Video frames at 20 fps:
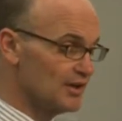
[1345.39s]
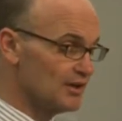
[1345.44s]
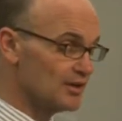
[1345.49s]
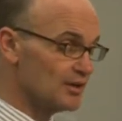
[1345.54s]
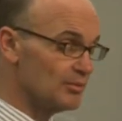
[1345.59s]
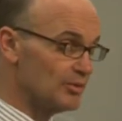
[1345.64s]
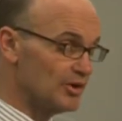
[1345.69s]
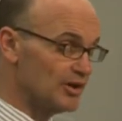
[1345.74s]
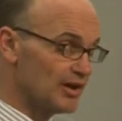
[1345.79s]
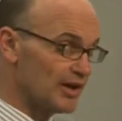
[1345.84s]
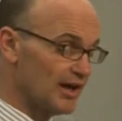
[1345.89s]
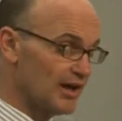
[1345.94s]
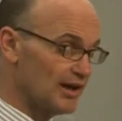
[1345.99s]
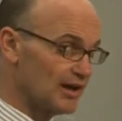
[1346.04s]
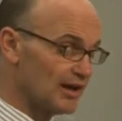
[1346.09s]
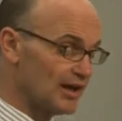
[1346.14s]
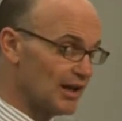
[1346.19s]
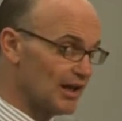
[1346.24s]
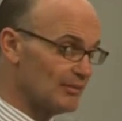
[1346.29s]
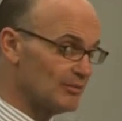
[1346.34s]
communicating
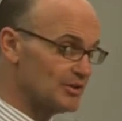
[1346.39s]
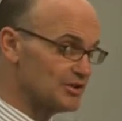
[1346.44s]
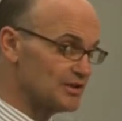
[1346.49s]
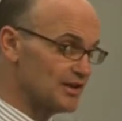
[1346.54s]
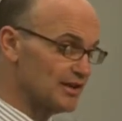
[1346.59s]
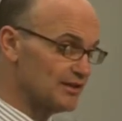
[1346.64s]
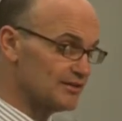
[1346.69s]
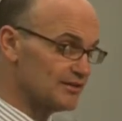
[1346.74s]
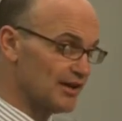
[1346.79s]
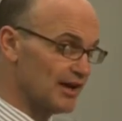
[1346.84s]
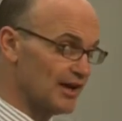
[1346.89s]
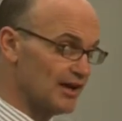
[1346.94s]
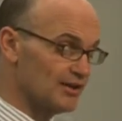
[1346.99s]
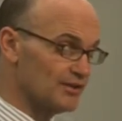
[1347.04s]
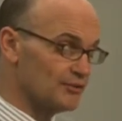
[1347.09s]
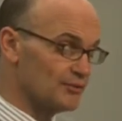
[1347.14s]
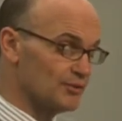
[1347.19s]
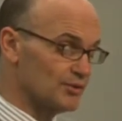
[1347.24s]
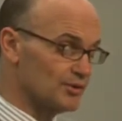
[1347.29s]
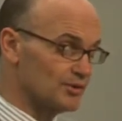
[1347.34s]
climate change science
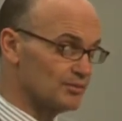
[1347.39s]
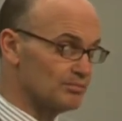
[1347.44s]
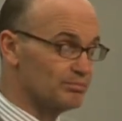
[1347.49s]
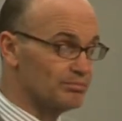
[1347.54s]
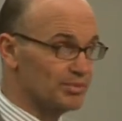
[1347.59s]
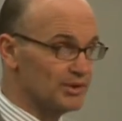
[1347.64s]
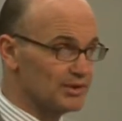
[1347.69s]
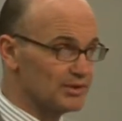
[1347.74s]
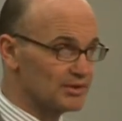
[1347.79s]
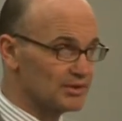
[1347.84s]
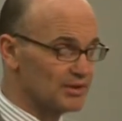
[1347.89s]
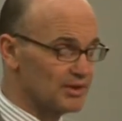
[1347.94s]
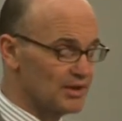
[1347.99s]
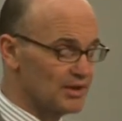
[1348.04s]
for both